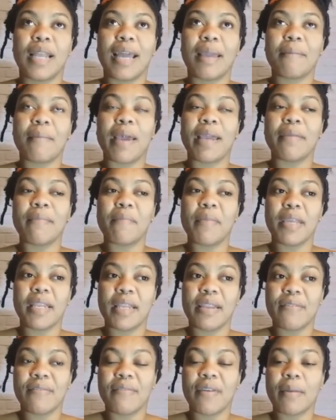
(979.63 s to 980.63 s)
like, my
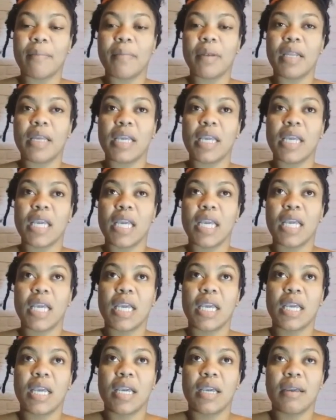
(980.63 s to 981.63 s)
immediate family.
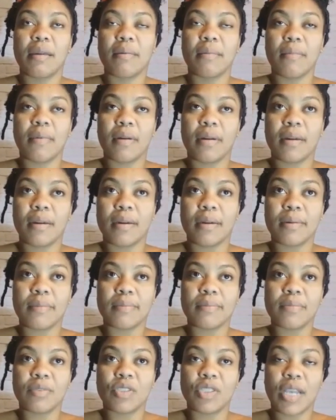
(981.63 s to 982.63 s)

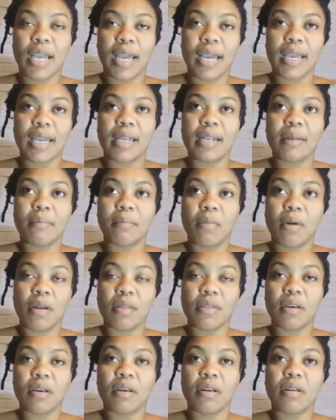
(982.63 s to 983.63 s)
Child,
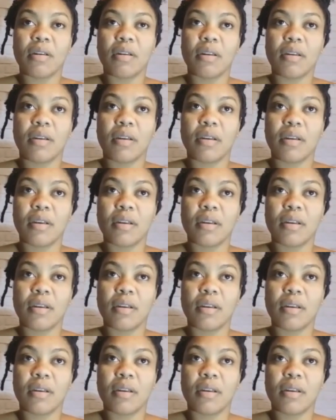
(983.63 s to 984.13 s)
mother,